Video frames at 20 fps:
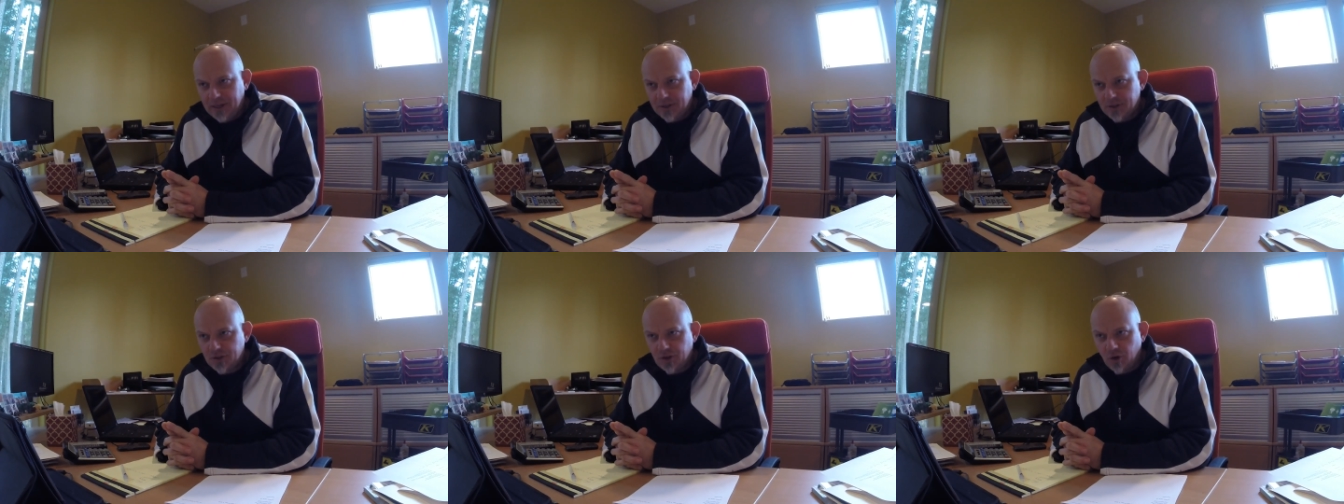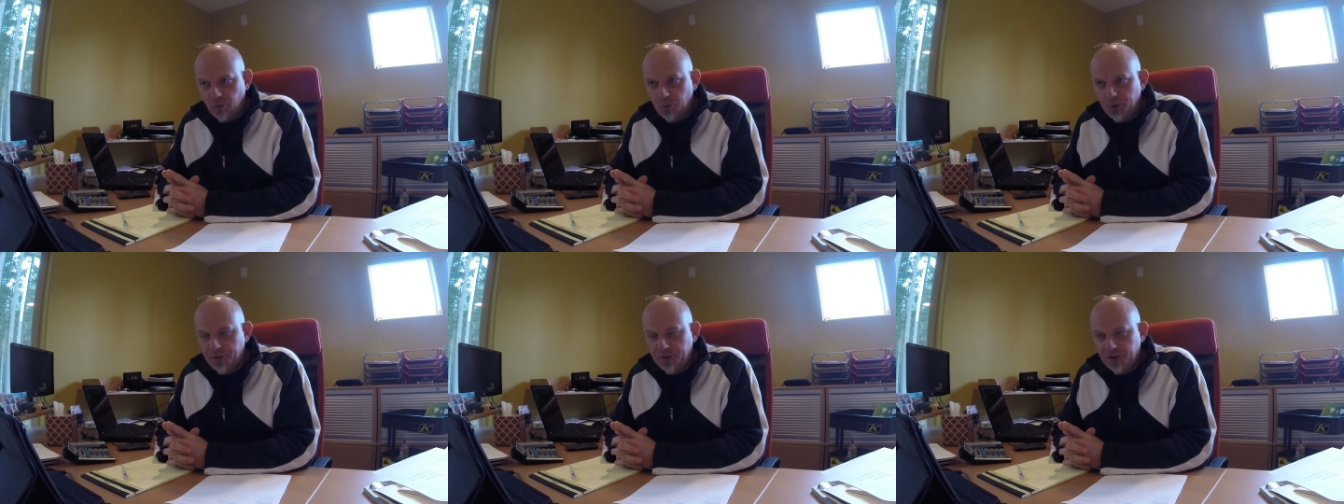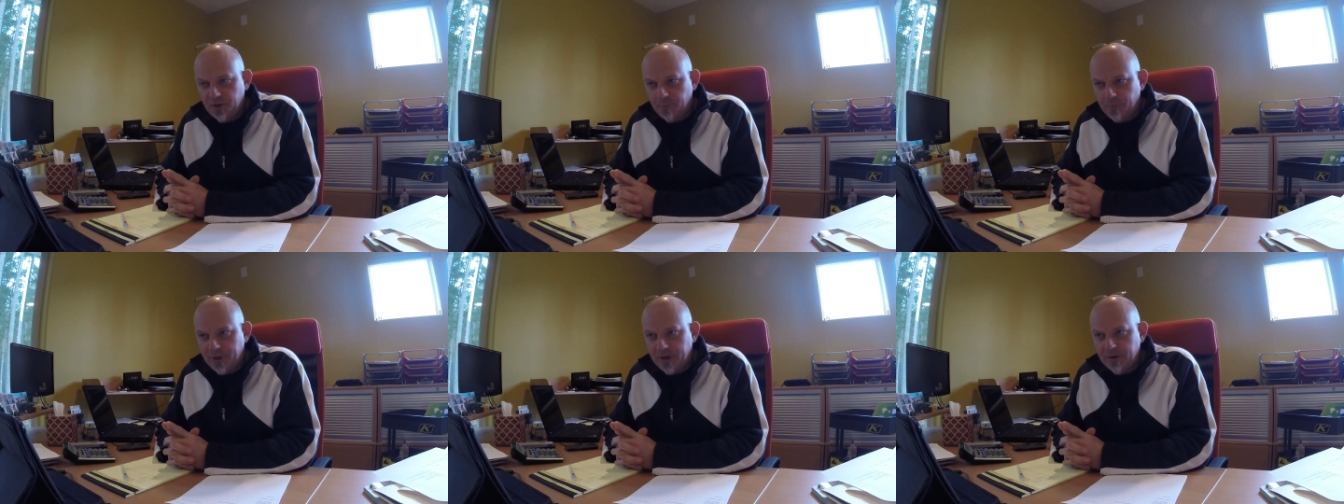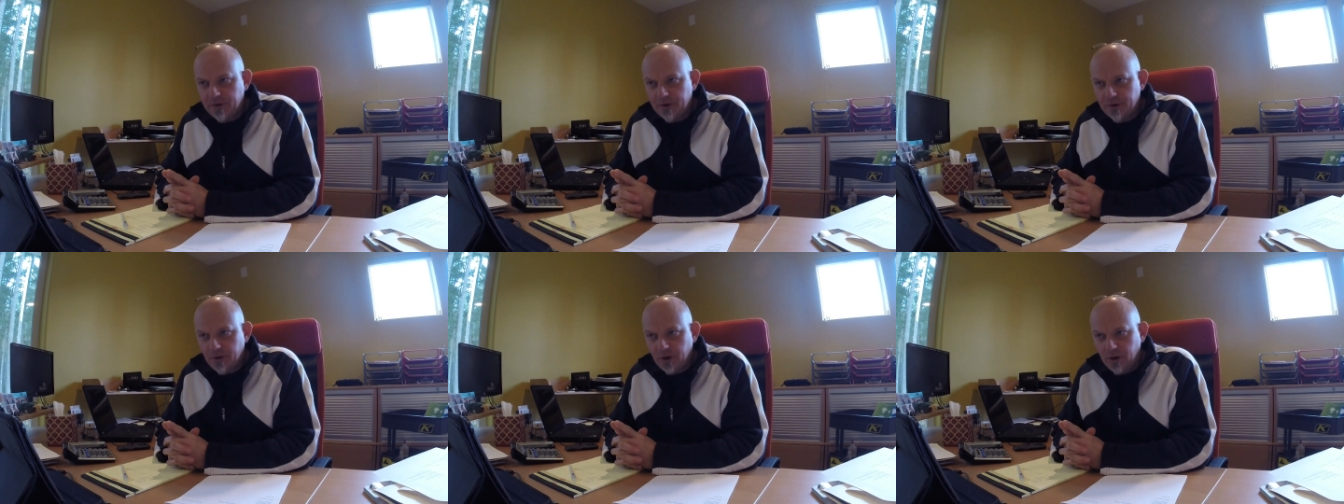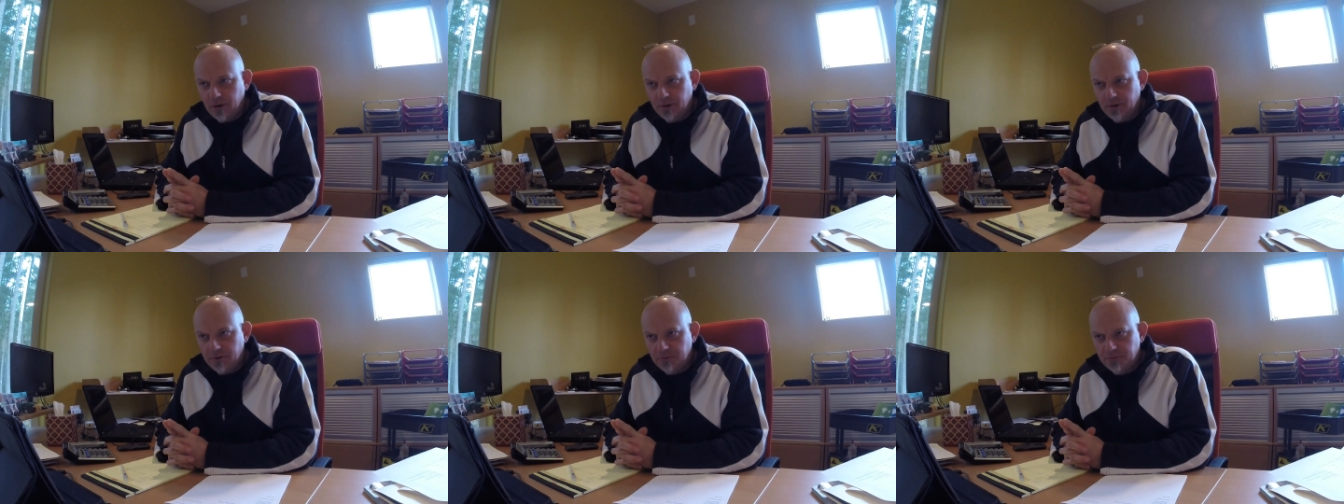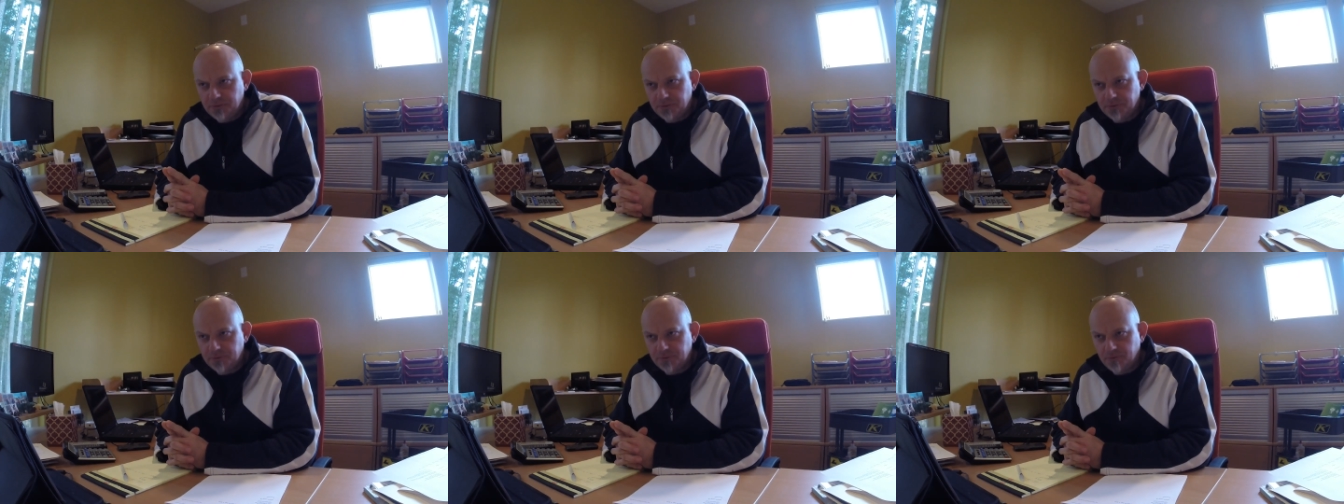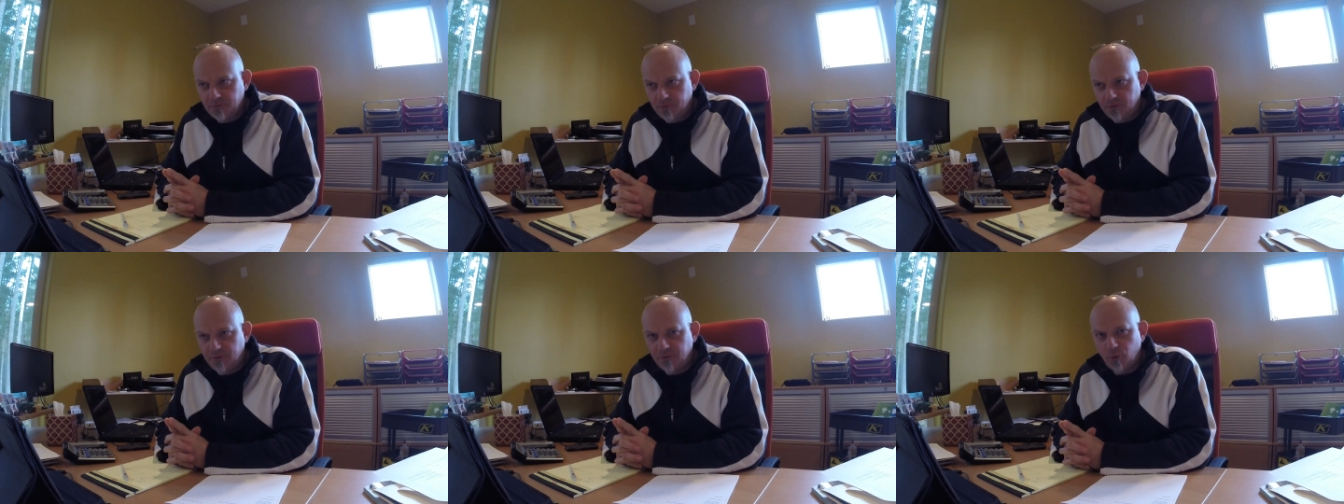So within a period of
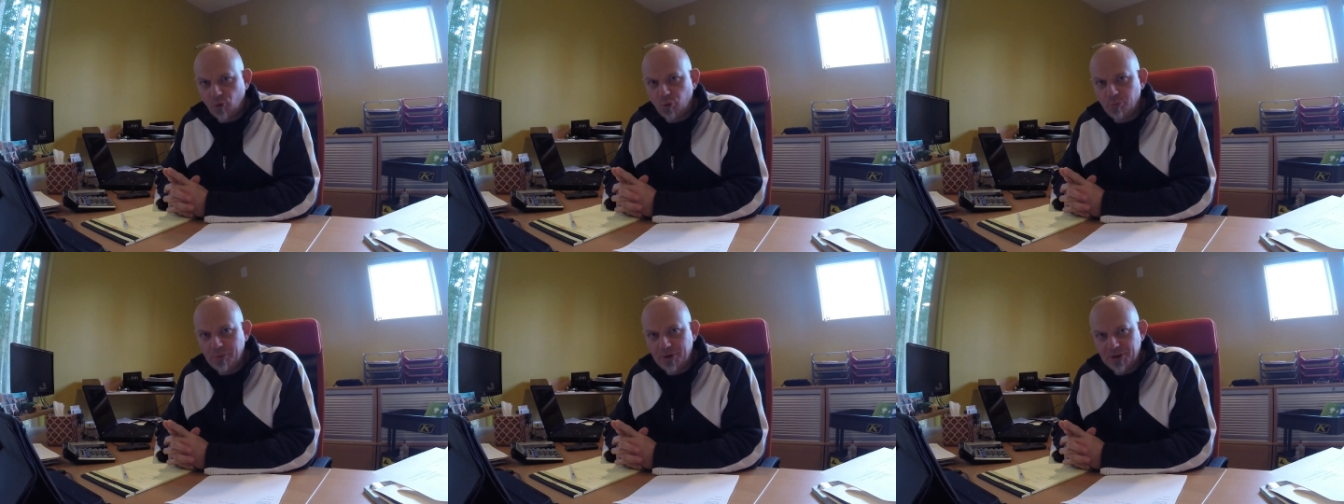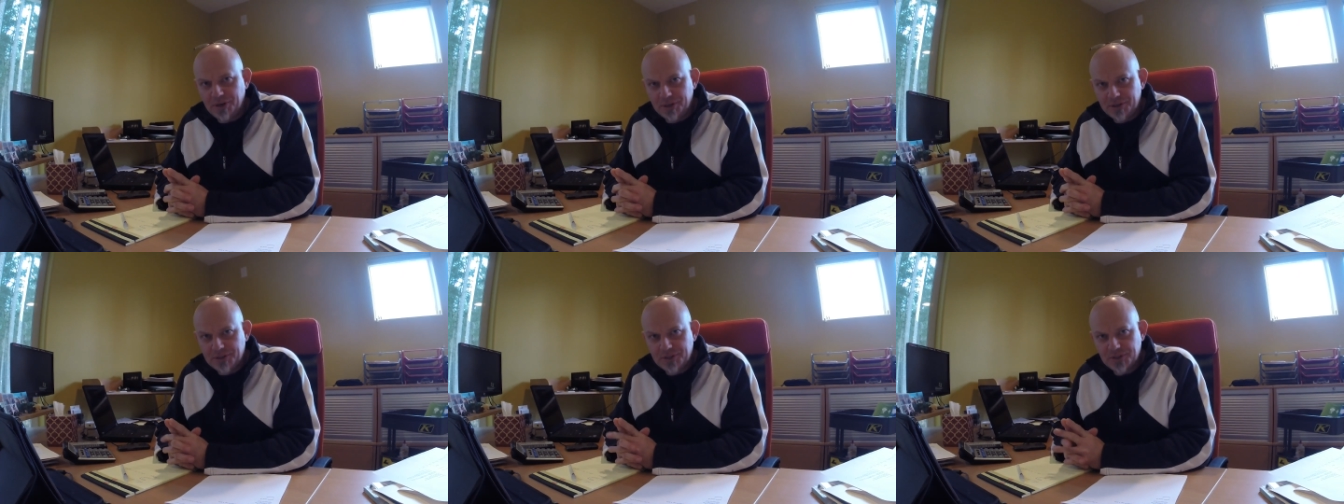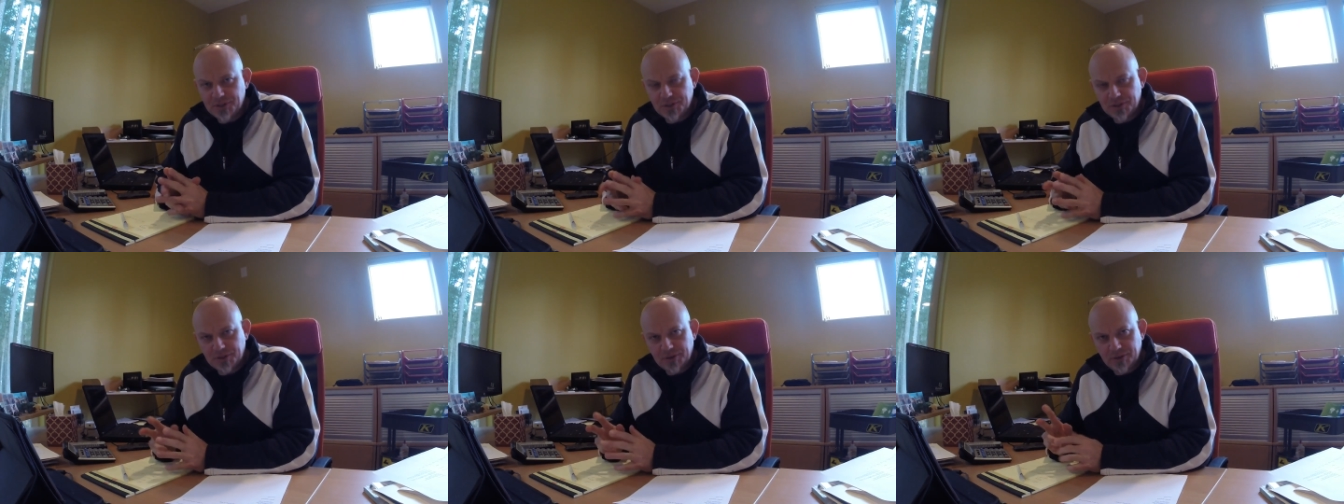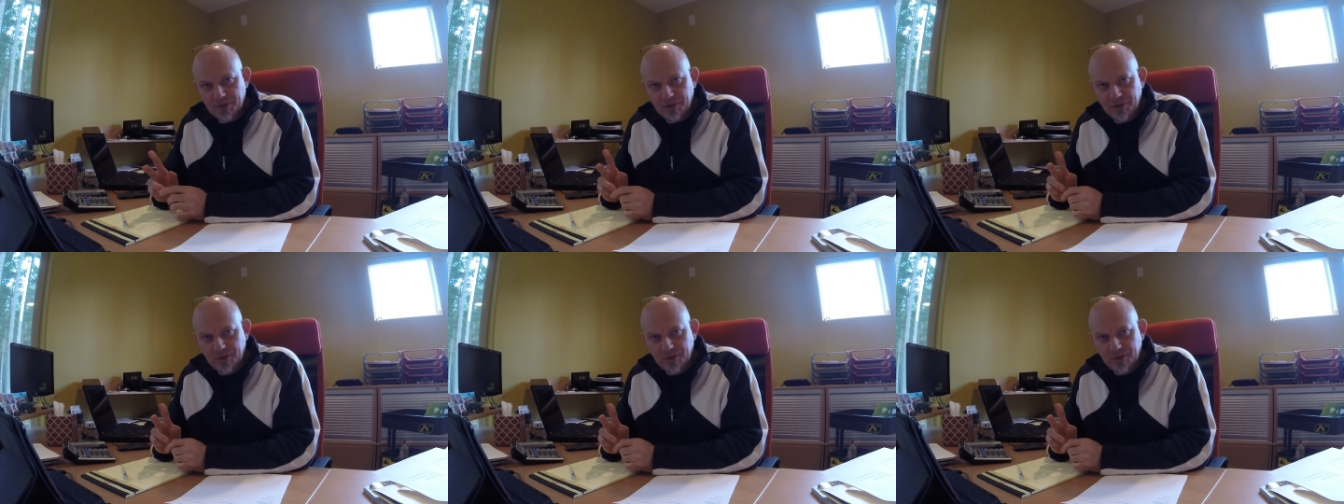4 minutes,